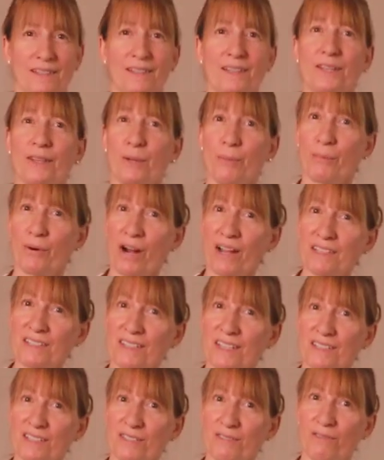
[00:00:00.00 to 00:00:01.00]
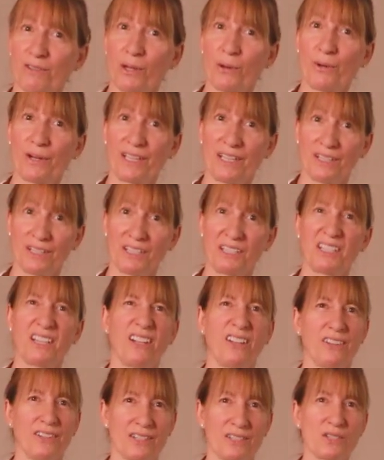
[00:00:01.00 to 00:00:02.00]
The process of loading a
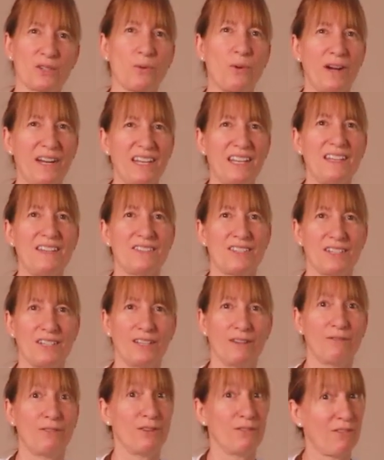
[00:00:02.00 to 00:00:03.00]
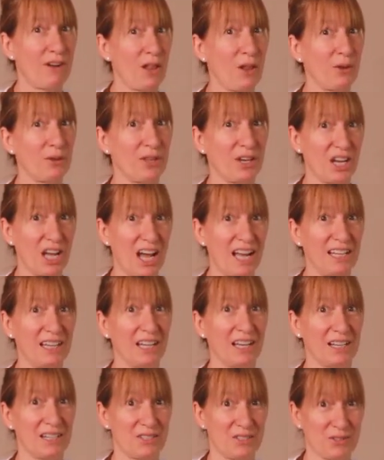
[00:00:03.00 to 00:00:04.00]
kiln is quite easy if you follow the
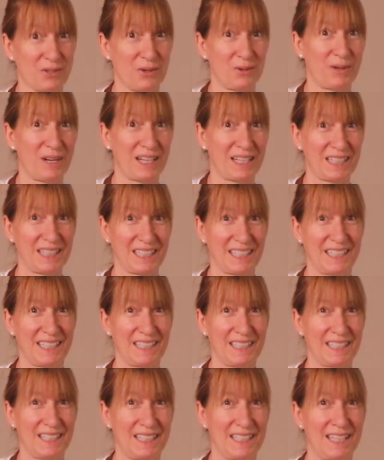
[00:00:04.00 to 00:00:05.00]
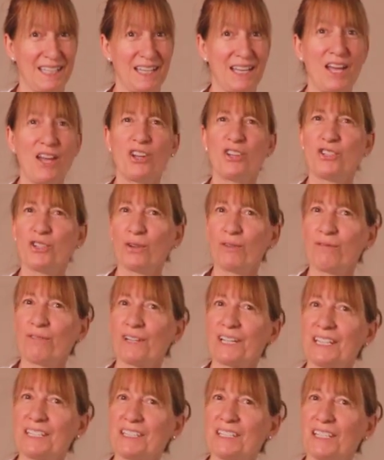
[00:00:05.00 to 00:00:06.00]
guidelines correctly. Don't
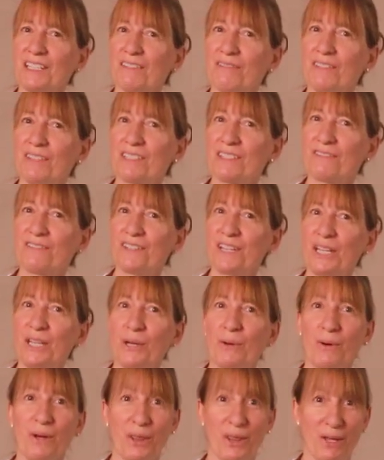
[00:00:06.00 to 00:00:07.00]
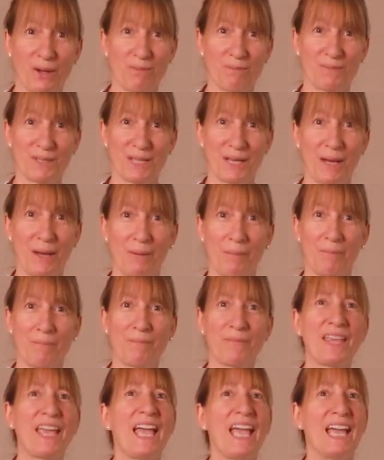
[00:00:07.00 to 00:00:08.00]
forget to give this video a thumbs up.
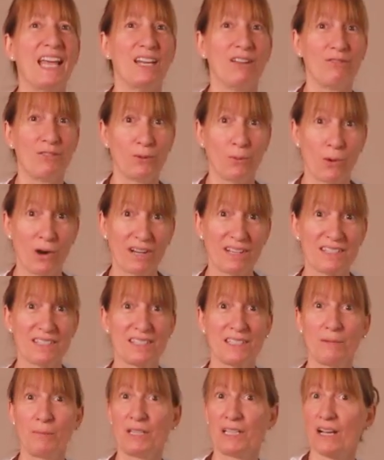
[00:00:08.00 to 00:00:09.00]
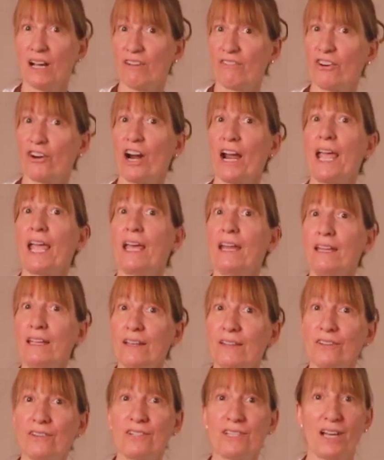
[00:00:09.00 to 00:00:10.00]
And if you want to see me cover any
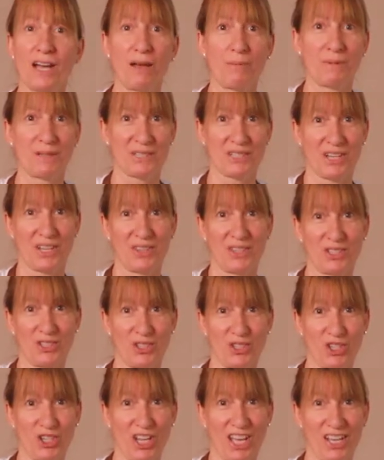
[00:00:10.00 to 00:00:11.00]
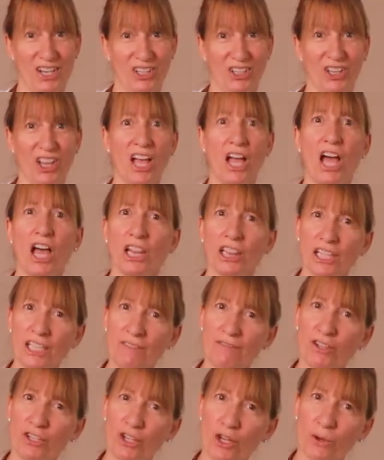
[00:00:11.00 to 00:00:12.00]
other topics on this channel, leave
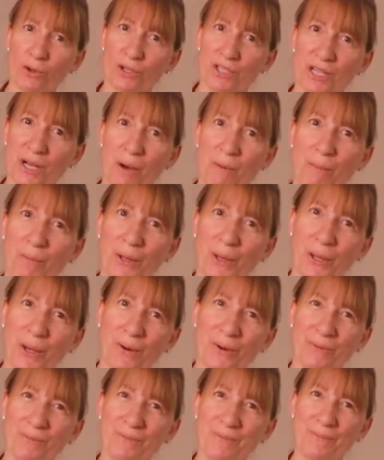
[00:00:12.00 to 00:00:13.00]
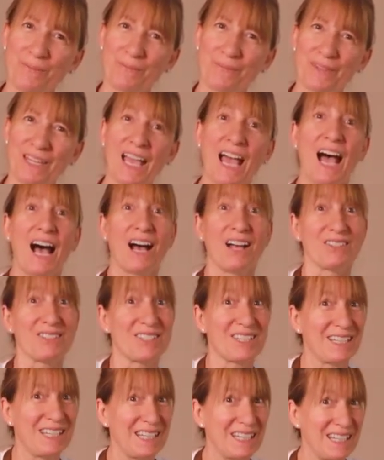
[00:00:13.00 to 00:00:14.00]
a note down below. I'll
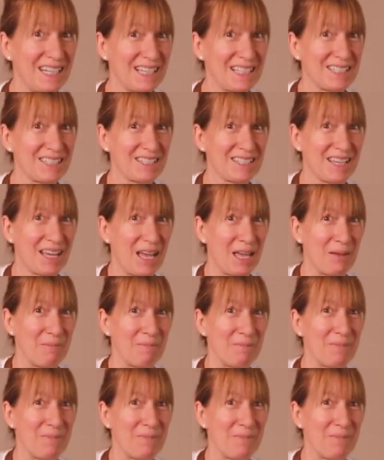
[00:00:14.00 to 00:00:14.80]
see you next time.